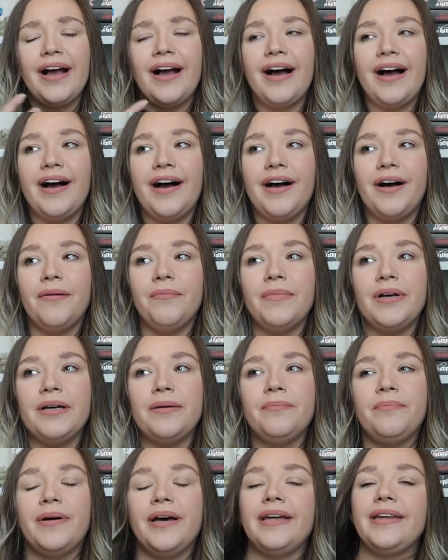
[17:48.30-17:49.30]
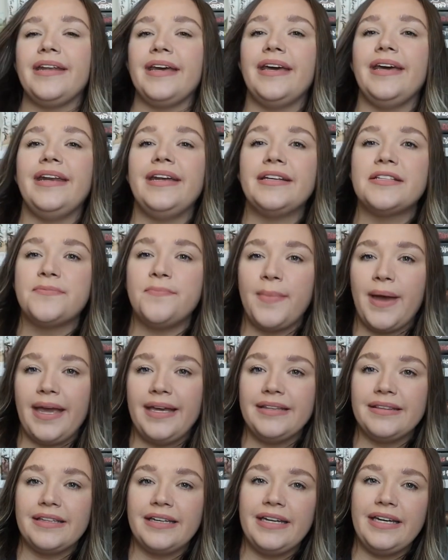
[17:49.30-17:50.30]
But it is
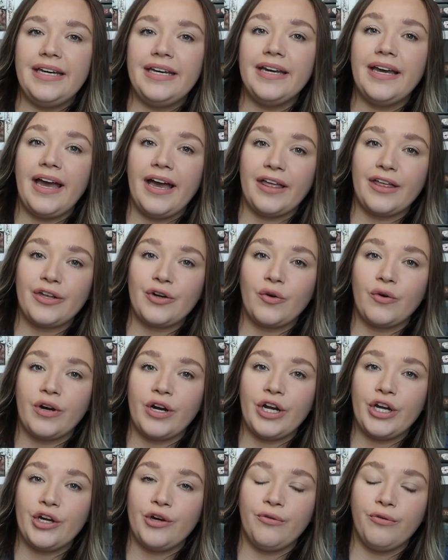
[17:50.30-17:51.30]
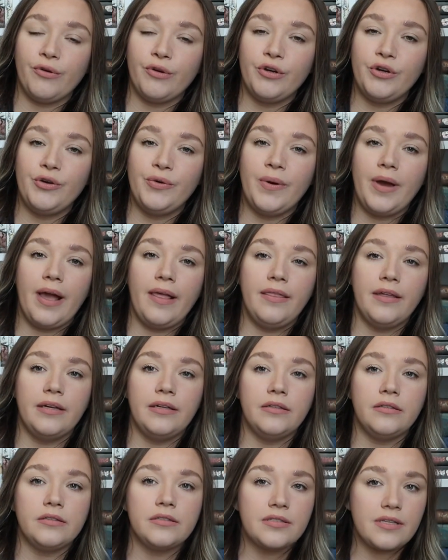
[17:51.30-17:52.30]
mainly Eleanor and crew, and
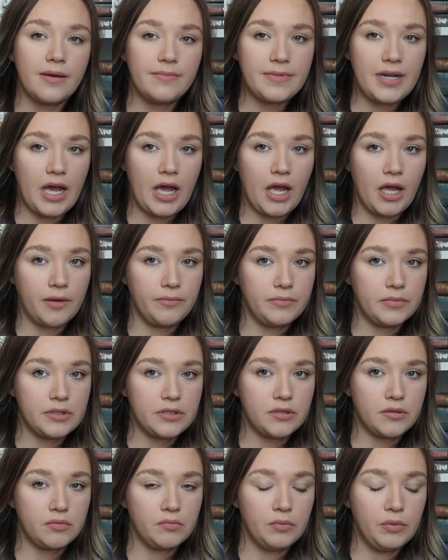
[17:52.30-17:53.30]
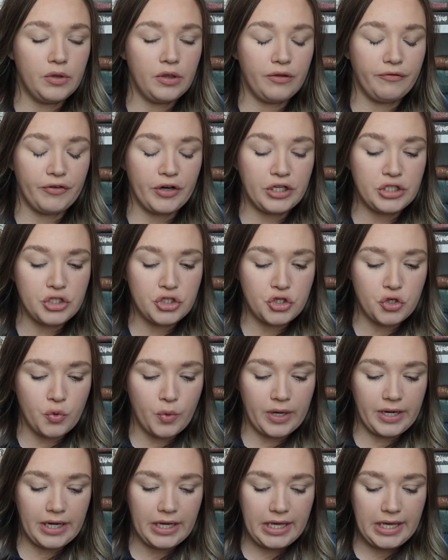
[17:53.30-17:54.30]
then sometimes the friends
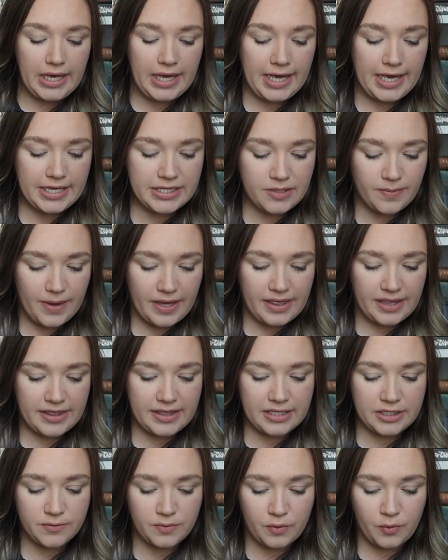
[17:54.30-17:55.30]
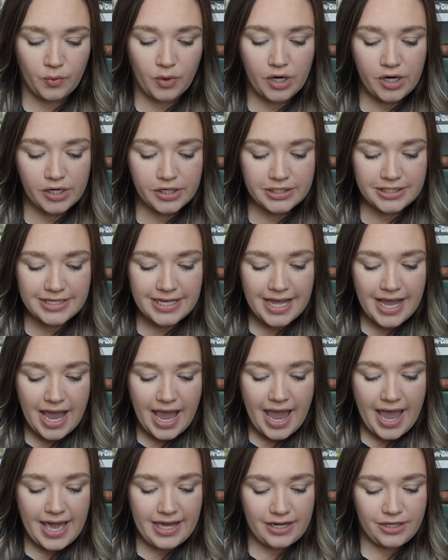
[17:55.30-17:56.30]
join. It's the way that this one works.
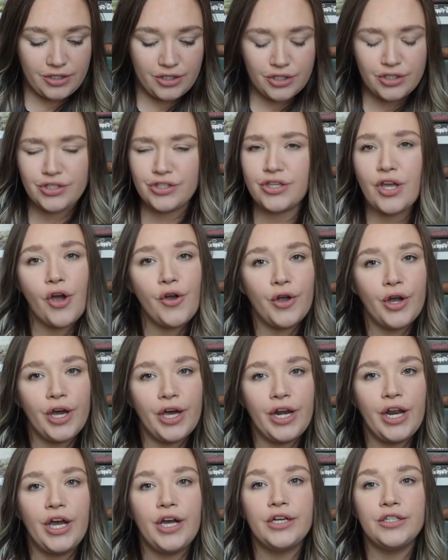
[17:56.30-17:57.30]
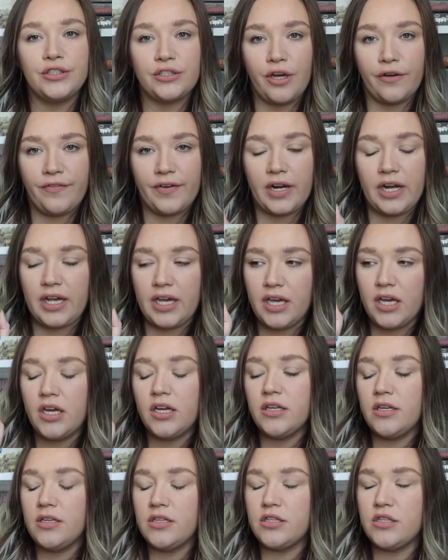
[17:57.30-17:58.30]
It is so good, so funny,
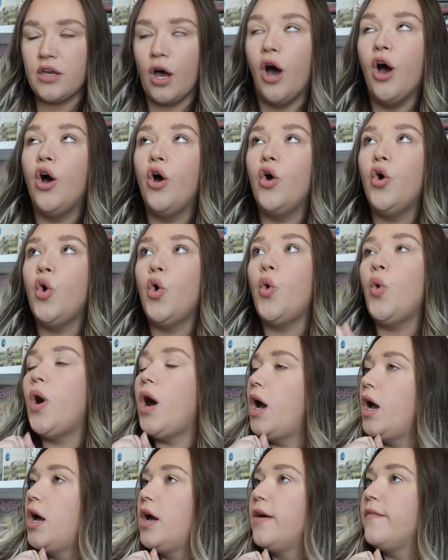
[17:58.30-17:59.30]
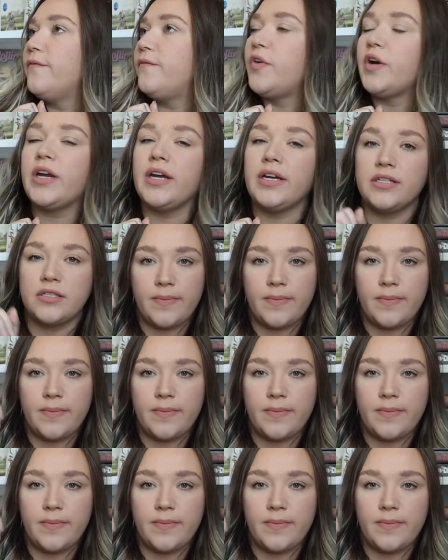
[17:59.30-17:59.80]
so freaking